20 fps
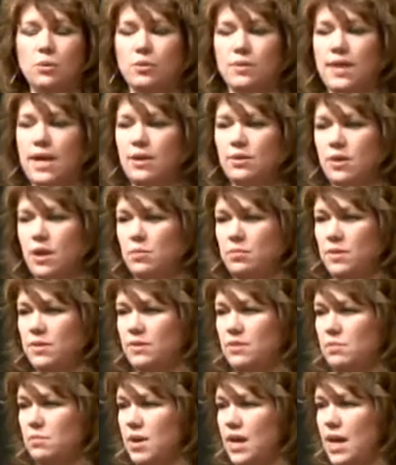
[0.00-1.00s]
without
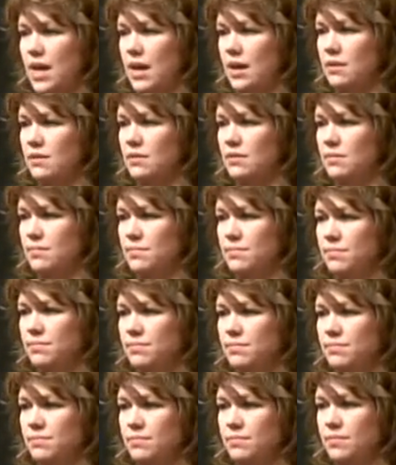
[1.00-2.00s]
numbness in my hand.
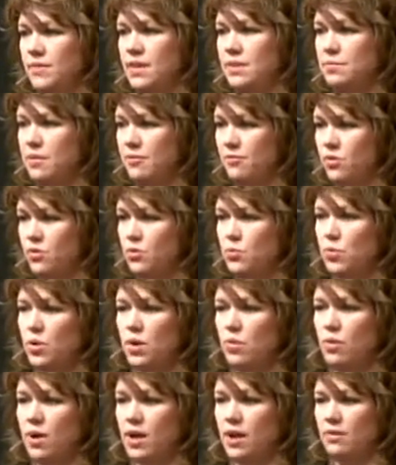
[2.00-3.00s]
That's my first
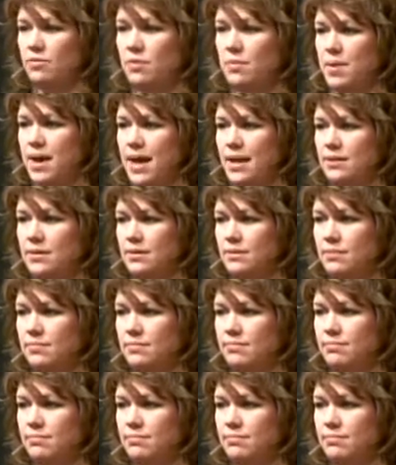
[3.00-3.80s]
prayer right off the bat.